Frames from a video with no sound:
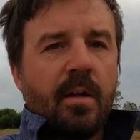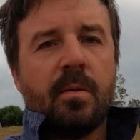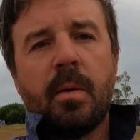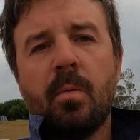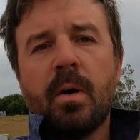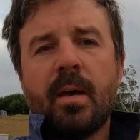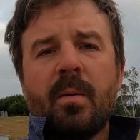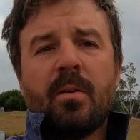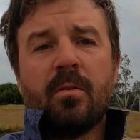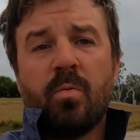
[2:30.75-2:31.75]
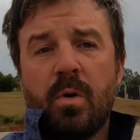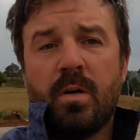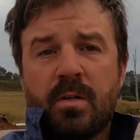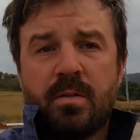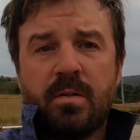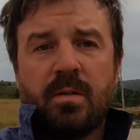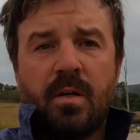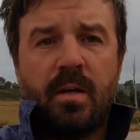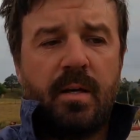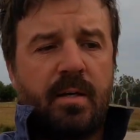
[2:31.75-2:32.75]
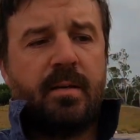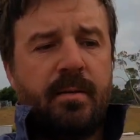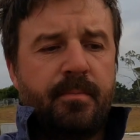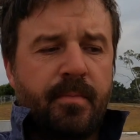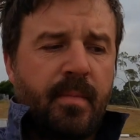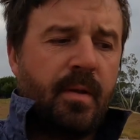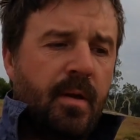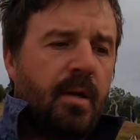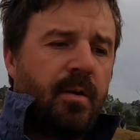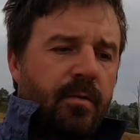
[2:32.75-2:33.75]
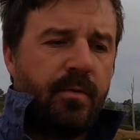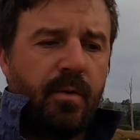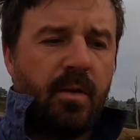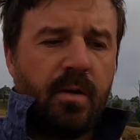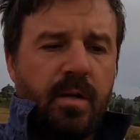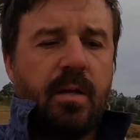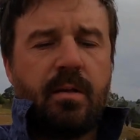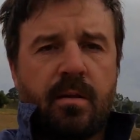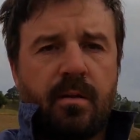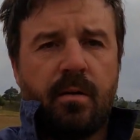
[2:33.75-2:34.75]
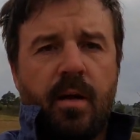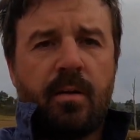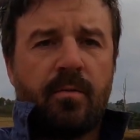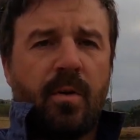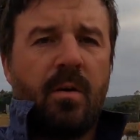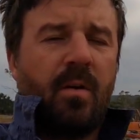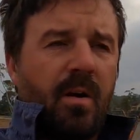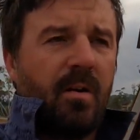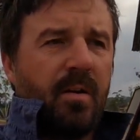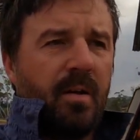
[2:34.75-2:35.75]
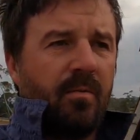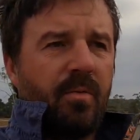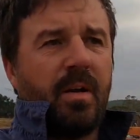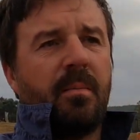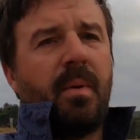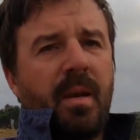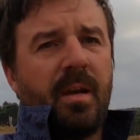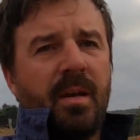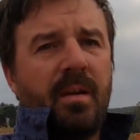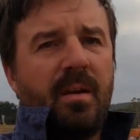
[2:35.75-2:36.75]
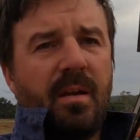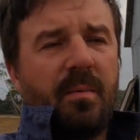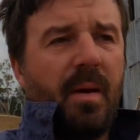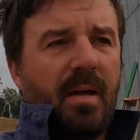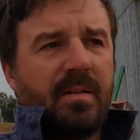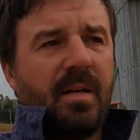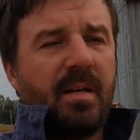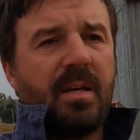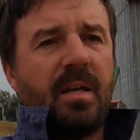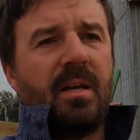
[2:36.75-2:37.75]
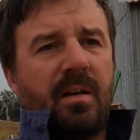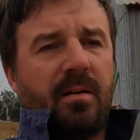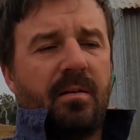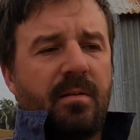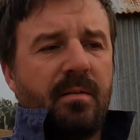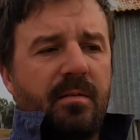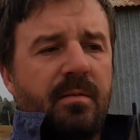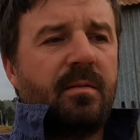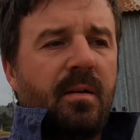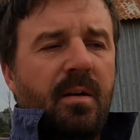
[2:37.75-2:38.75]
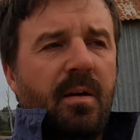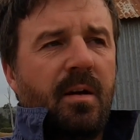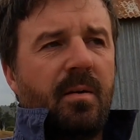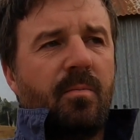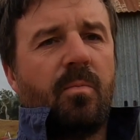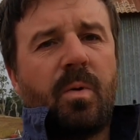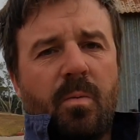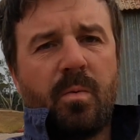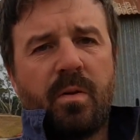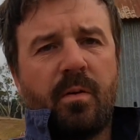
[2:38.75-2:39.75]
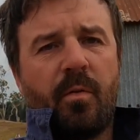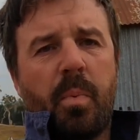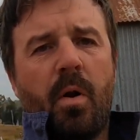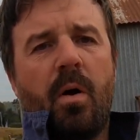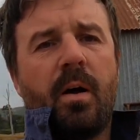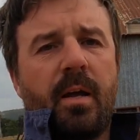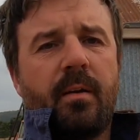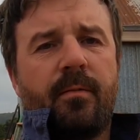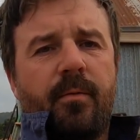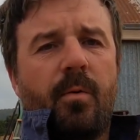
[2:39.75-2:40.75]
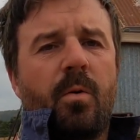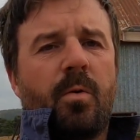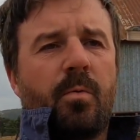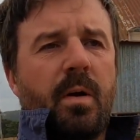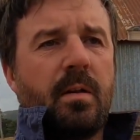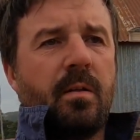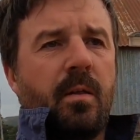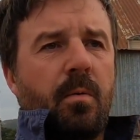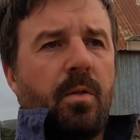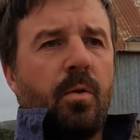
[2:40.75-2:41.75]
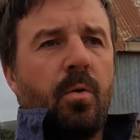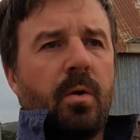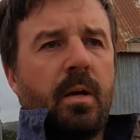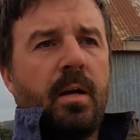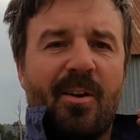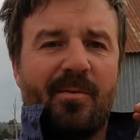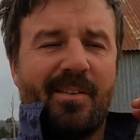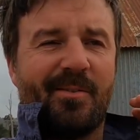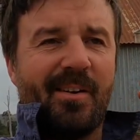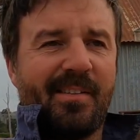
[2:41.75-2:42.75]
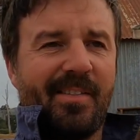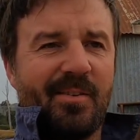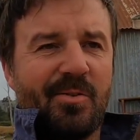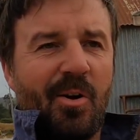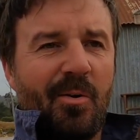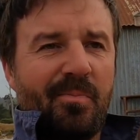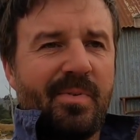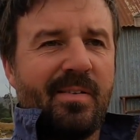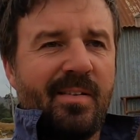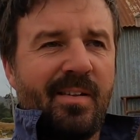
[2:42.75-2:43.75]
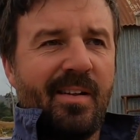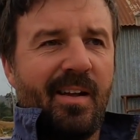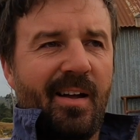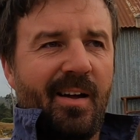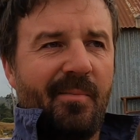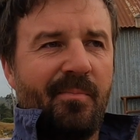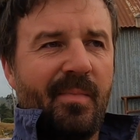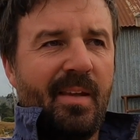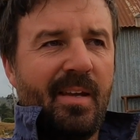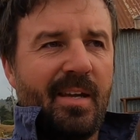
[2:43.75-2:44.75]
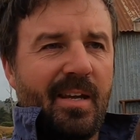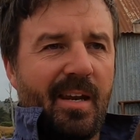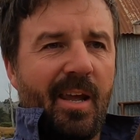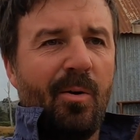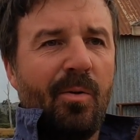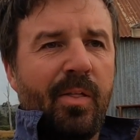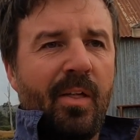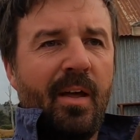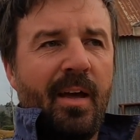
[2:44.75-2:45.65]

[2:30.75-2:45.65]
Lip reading: so we can work out whether it's worked. For a lot of years as an agro, I recommended it at about 10 kilos, and we were sort of applying it for the reason that we thought it was increasing the tops in health,